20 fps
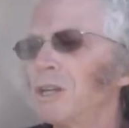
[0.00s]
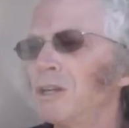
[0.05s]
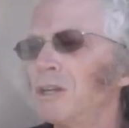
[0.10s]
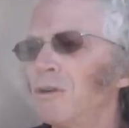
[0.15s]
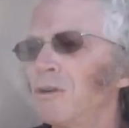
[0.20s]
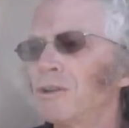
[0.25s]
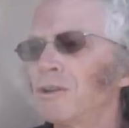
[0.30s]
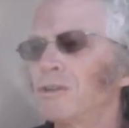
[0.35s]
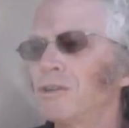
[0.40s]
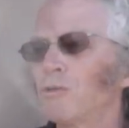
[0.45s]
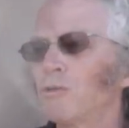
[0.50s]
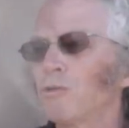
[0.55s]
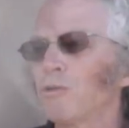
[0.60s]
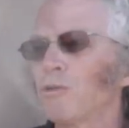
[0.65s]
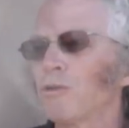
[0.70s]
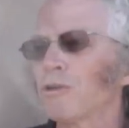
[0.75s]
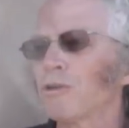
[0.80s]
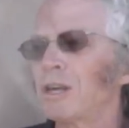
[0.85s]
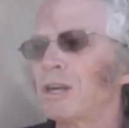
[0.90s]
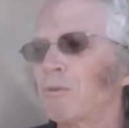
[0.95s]
money on the
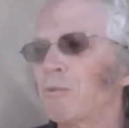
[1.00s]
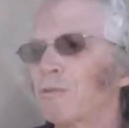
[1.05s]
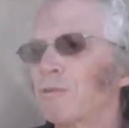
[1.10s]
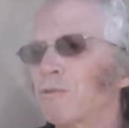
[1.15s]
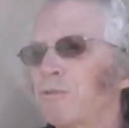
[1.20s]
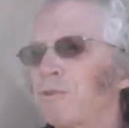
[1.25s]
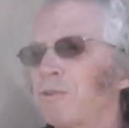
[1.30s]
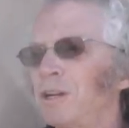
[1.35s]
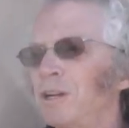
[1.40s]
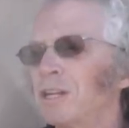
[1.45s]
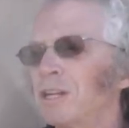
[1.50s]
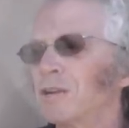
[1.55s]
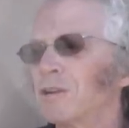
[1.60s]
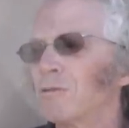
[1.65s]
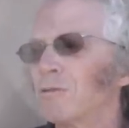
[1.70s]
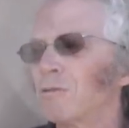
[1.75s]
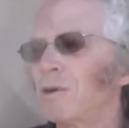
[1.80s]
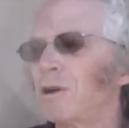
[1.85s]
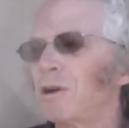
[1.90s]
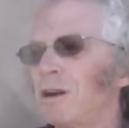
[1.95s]
war that we're fighting in
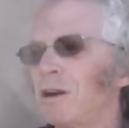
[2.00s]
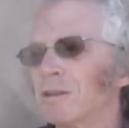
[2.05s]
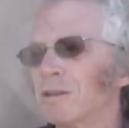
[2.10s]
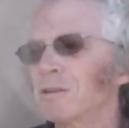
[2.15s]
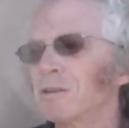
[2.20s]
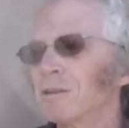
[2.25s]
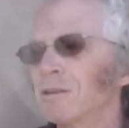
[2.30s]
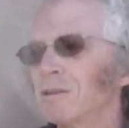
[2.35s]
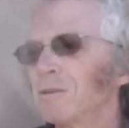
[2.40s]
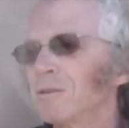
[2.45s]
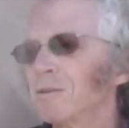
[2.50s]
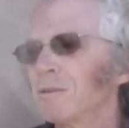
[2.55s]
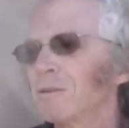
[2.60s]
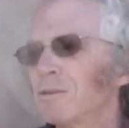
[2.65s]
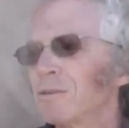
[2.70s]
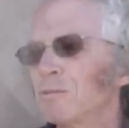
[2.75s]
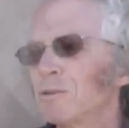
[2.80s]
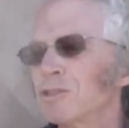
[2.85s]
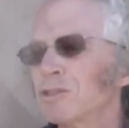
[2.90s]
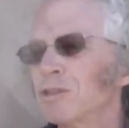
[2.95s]
Iraq.
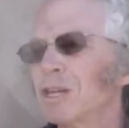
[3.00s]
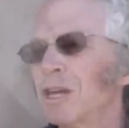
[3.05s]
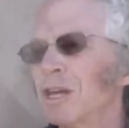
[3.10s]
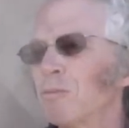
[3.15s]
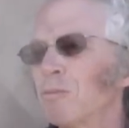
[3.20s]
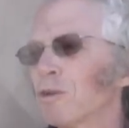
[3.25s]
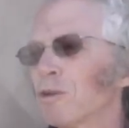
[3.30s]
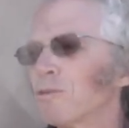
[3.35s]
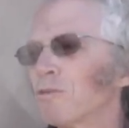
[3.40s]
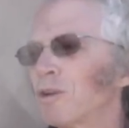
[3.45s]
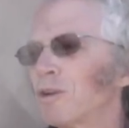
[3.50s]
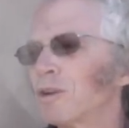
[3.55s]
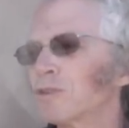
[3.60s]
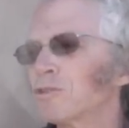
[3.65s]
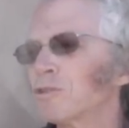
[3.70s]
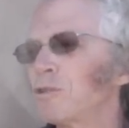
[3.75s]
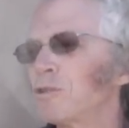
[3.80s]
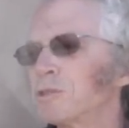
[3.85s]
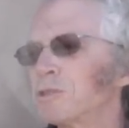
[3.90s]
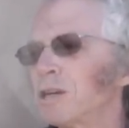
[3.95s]
We should get more of our
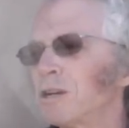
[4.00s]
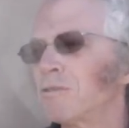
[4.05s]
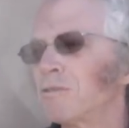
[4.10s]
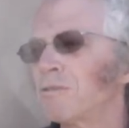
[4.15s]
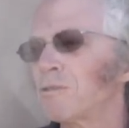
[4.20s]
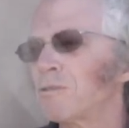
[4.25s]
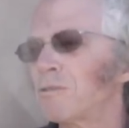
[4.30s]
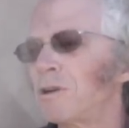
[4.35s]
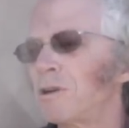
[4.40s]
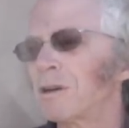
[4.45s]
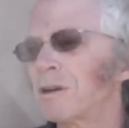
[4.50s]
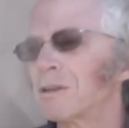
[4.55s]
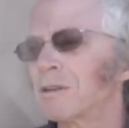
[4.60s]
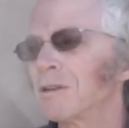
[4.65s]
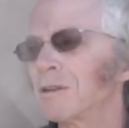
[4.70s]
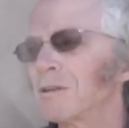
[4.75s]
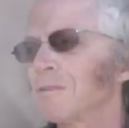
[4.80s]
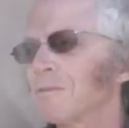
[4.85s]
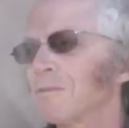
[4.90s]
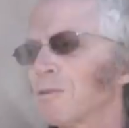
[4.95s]
troops out of Iraq,
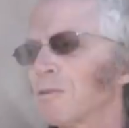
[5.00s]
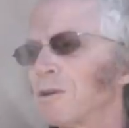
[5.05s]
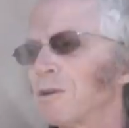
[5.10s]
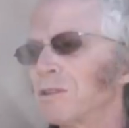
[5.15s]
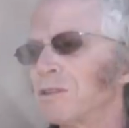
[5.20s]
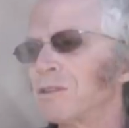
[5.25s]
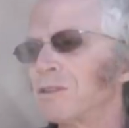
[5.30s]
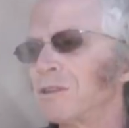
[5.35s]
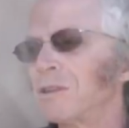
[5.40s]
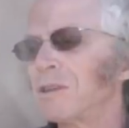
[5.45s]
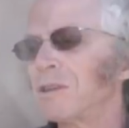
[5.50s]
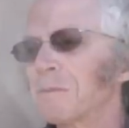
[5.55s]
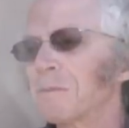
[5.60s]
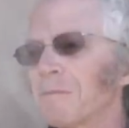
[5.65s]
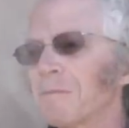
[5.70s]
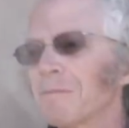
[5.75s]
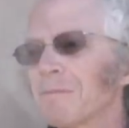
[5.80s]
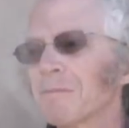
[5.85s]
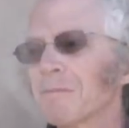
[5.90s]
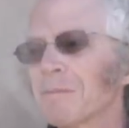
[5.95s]
for one thing.
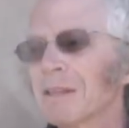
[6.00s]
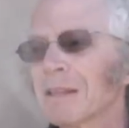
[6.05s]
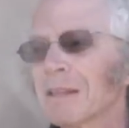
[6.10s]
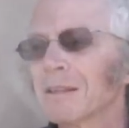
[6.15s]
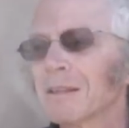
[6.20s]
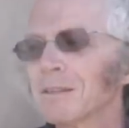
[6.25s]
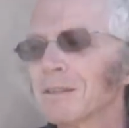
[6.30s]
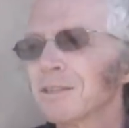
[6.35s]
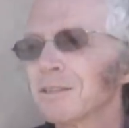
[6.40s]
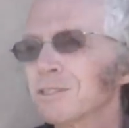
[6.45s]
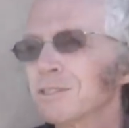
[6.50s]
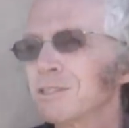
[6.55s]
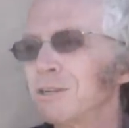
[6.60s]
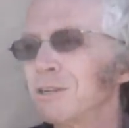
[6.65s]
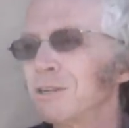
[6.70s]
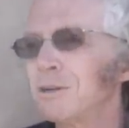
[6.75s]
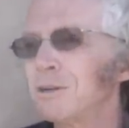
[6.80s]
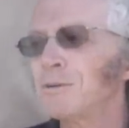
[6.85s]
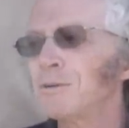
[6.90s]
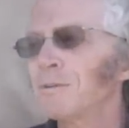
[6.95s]

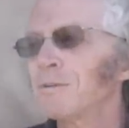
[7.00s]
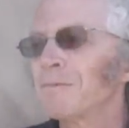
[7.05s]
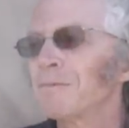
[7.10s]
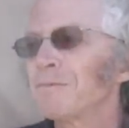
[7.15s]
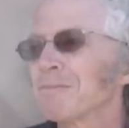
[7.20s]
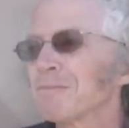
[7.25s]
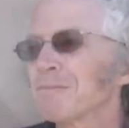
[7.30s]
So